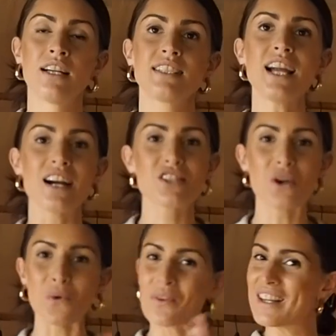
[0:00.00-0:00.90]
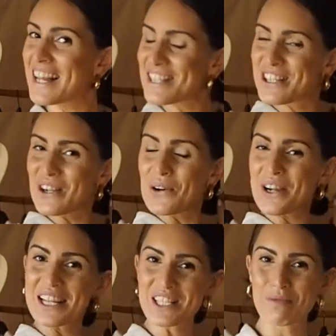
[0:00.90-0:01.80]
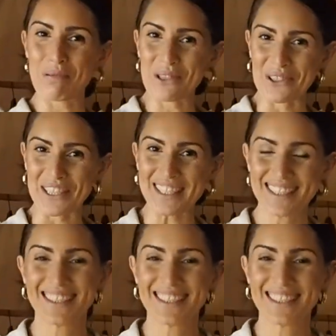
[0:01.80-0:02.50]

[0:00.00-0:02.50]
Yeah, so let's go explore.